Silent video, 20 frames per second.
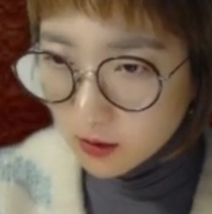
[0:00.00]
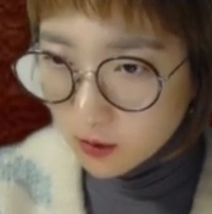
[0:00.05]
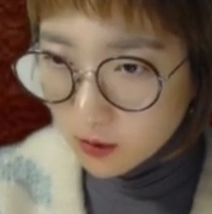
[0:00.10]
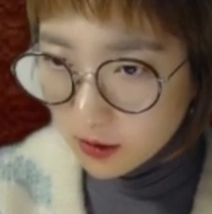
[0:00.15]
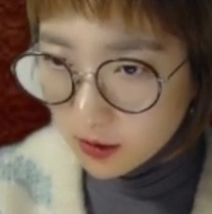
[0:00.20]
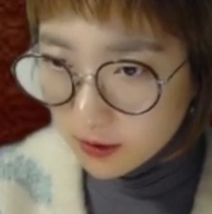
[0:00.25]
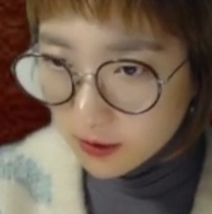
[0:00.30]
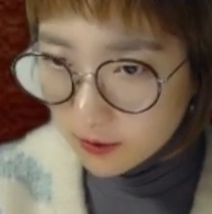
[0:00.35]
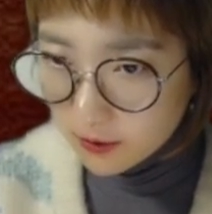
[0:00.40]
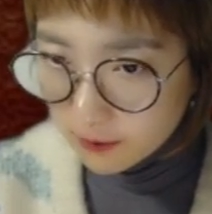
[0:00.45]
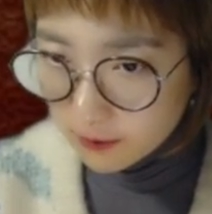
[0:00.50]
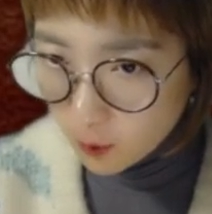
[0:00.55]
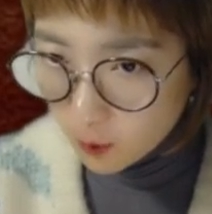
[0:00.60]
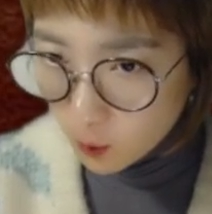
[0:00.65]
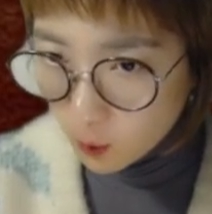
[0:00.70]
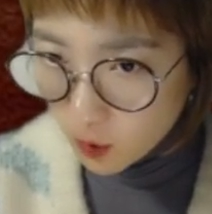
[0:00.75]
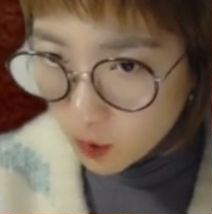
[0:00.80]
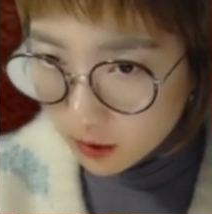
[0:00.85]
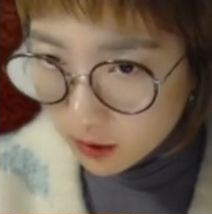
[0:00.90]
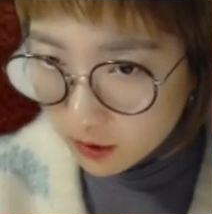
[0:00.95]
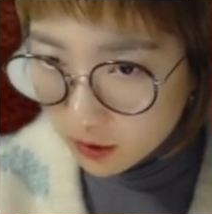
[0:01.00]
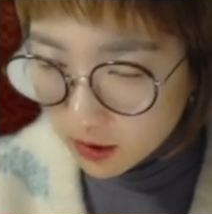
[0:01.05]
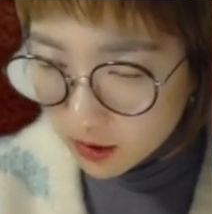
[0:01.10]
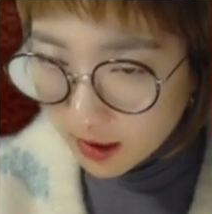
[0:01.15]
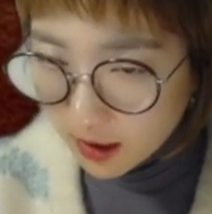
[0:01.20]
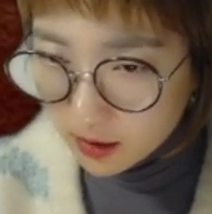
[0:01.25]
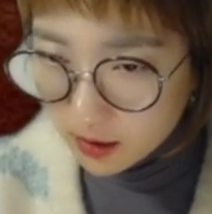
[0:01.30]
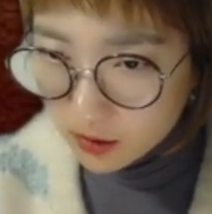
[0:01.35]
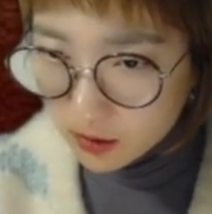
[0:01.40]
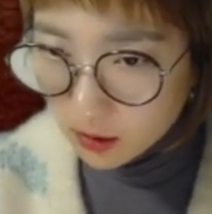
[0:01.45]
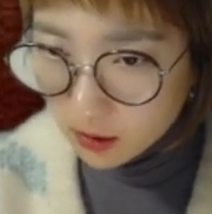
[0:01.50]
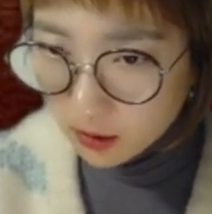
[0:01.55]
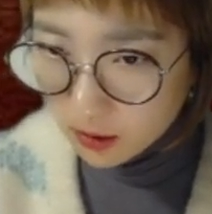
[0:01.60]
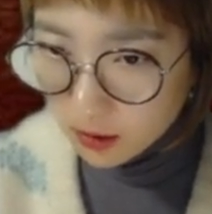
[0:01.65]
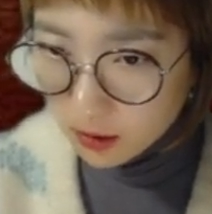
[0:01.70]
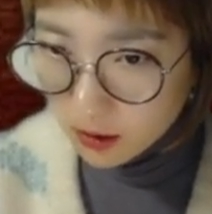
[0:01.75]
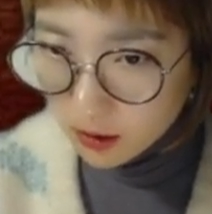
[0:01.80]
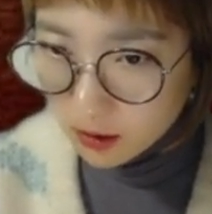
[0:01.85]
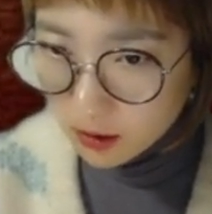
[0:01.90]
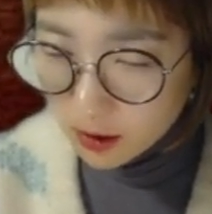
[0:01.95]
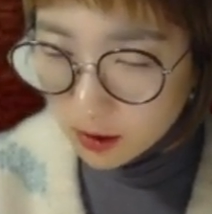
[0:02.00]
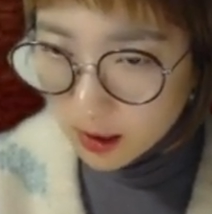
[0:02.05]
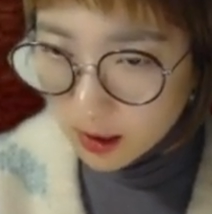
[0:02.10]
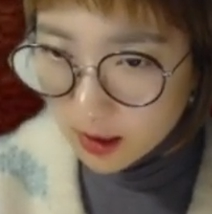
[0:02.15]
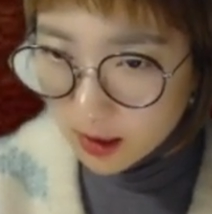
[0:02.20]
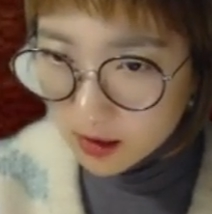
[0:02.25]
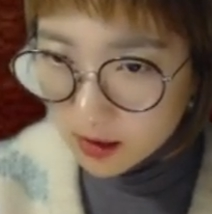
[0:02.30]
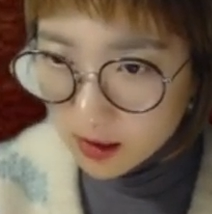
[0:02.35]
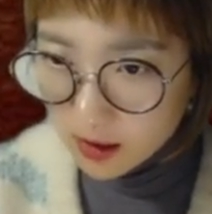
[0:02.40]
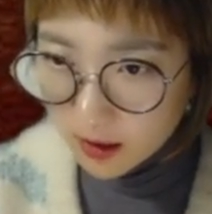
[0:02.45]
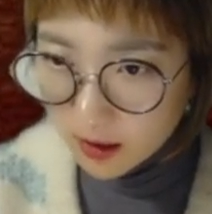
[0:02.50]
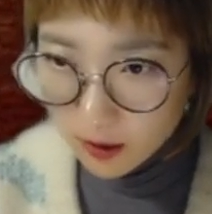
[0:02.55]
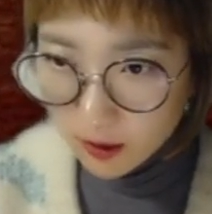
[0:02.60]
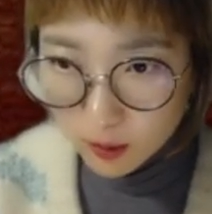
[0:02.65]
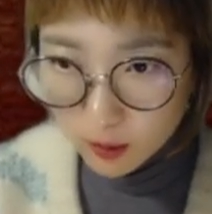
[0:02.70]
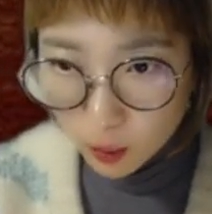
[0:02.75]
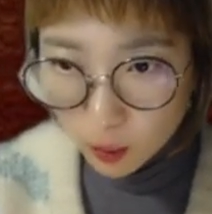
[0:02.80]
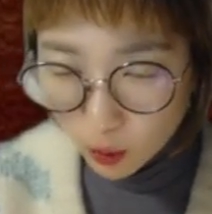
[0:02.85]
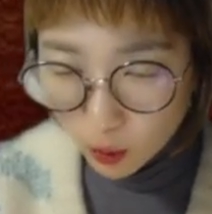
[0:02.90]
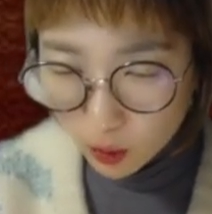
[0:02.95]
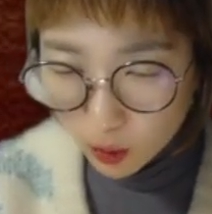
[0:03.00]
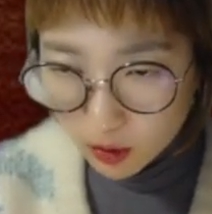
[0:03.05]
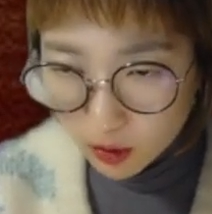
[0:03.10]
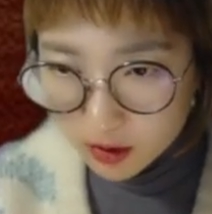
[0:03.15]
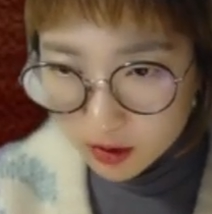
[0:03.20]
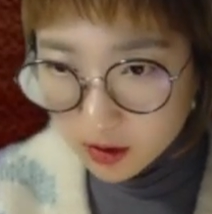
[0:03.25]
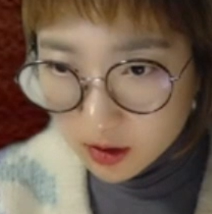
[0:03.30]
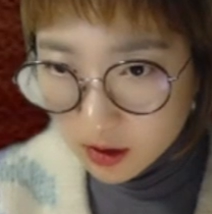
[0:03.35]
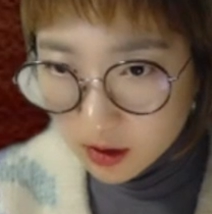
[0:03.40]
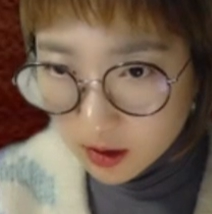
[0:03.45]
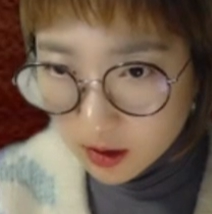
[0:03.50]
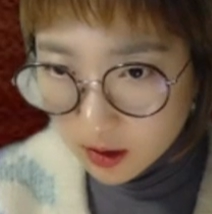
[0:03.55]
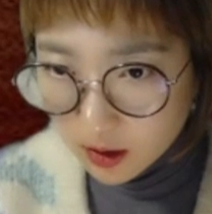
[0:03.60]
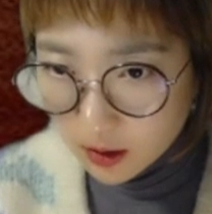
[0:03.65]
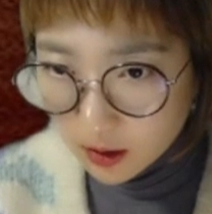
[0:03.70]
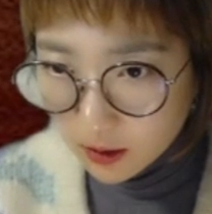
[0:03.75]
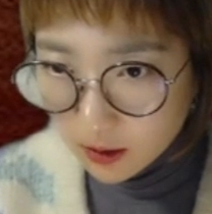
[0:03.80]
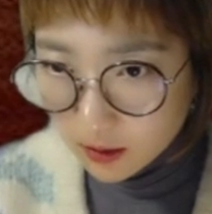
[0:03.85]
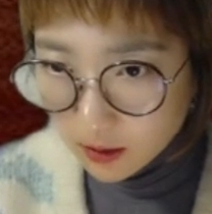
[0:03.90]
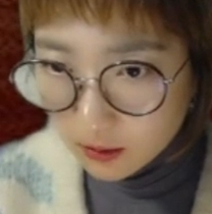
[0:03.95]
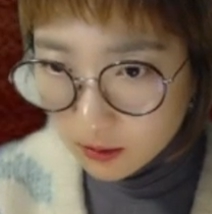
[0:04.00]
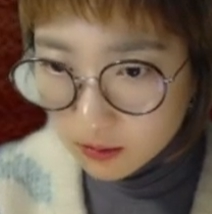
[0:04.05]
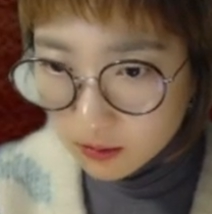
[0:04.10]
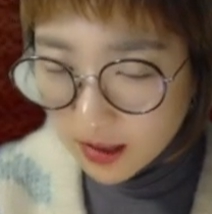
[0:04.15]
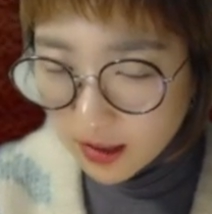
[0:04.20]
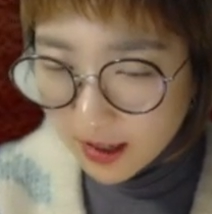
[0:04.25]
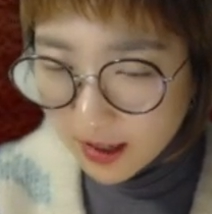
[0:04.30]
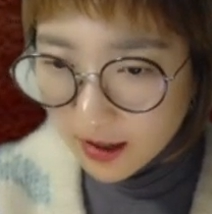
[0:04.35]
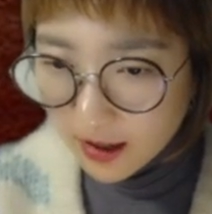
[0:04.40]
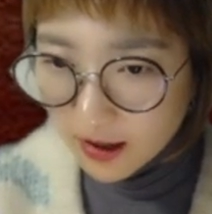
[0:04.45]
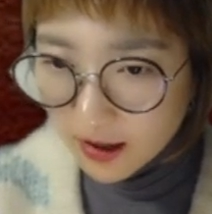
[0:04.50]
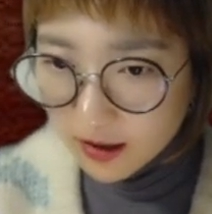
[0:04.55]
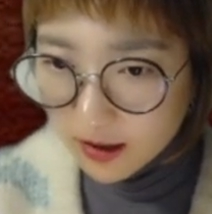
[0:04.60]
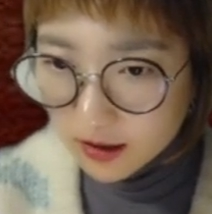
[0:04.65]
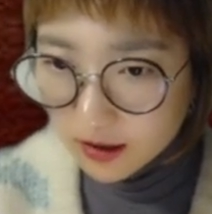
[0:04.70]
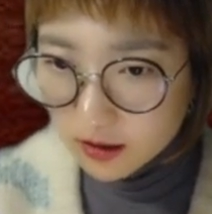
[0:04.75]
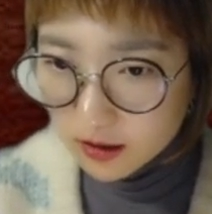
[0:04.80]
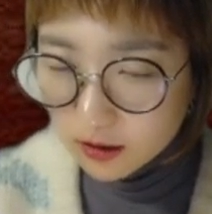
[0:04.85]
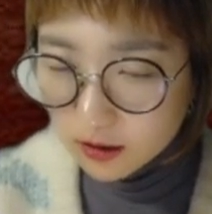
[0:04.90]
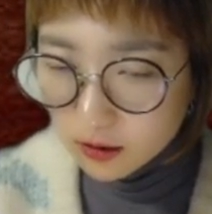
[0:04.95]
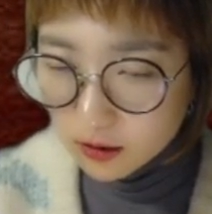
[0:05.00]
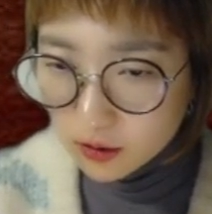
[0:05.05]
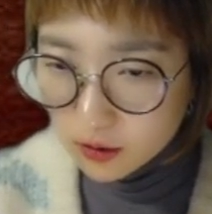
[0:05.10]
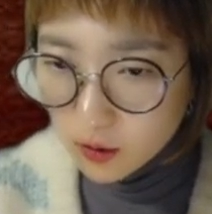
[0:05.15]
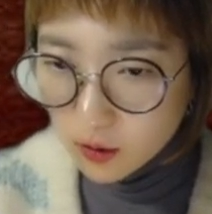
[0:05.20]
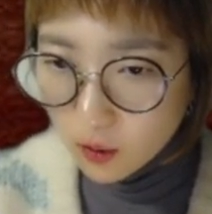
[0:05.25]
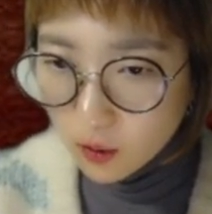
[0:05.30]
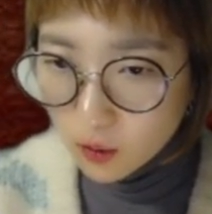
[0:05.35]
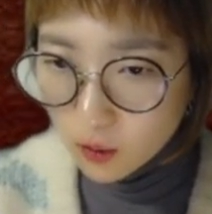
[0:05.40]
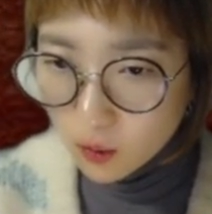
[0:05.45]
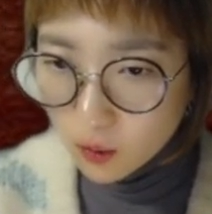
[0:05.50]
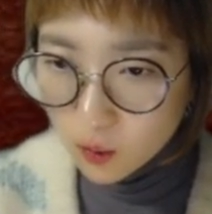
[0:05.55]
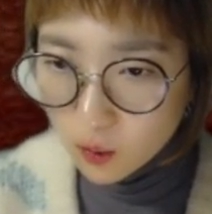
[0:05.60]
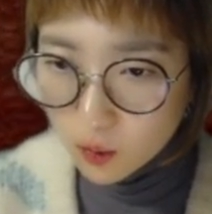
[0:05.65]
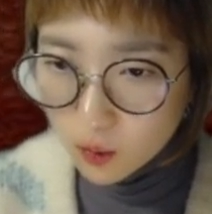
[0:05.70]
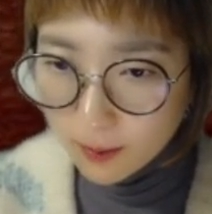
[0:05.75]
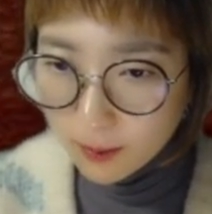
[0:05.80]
if we look at the entire board, black has no